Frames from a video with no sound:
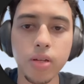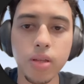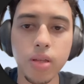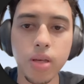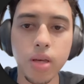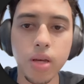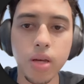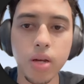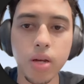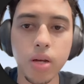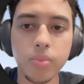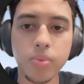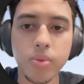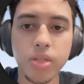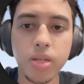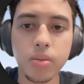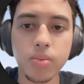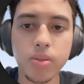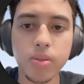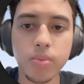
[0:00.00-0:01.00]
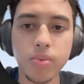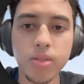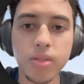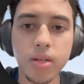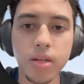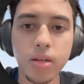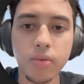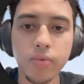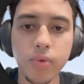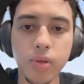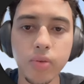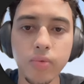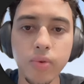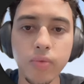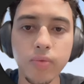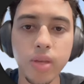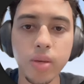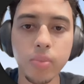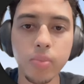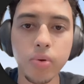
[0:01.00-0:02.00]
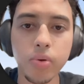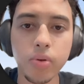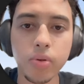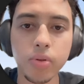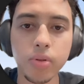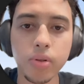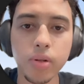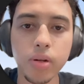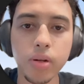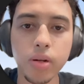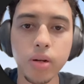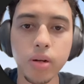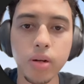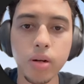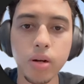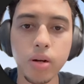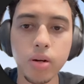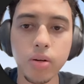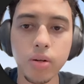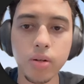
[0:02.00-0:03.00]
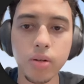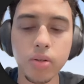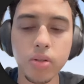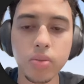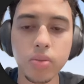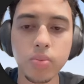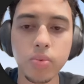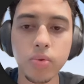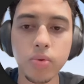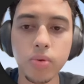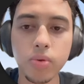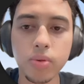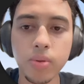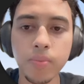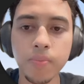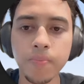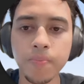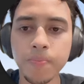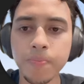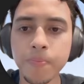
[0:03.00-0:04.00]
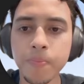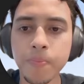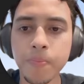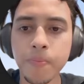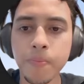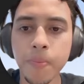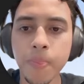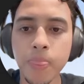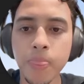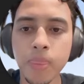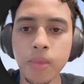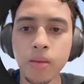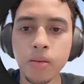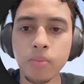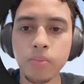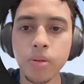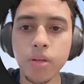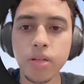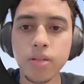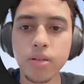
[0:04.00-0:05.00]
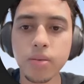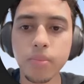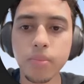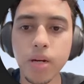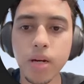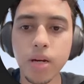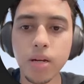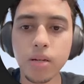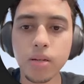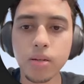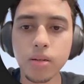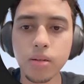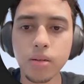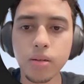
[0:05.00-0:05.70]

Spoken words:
That helps keep them safe even if they pulled hard or get spooked. Peace of mind.